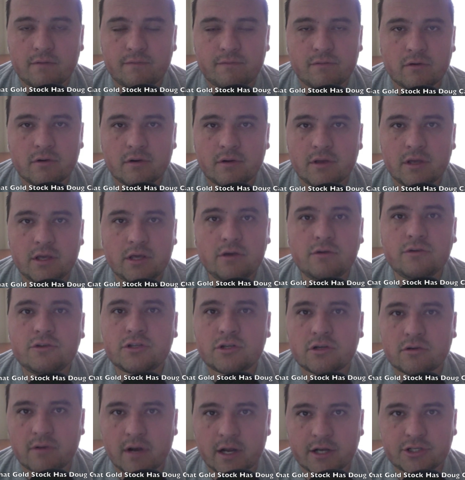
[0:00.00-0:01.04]
for a huge
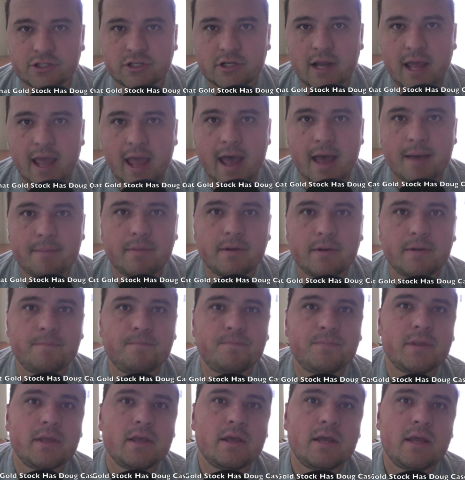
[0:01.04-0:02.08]
correction to happen
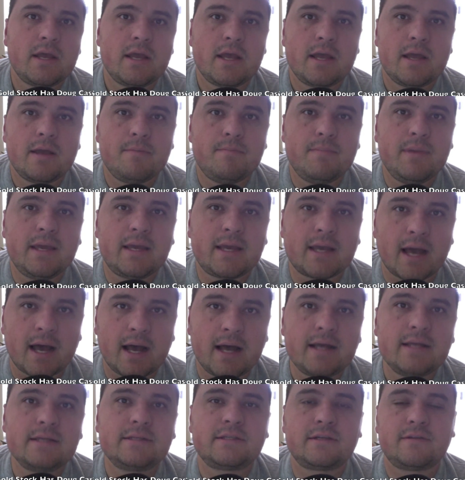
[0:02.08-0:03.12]

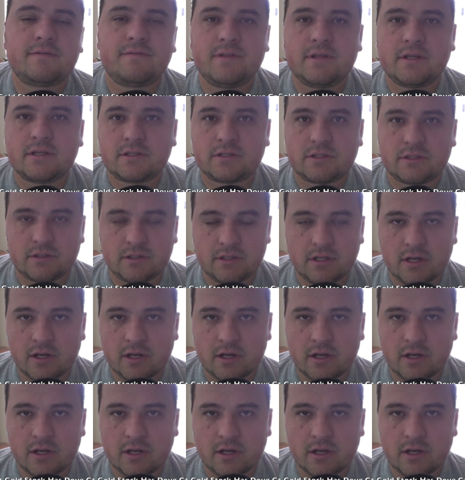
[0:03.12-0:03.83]
because of this,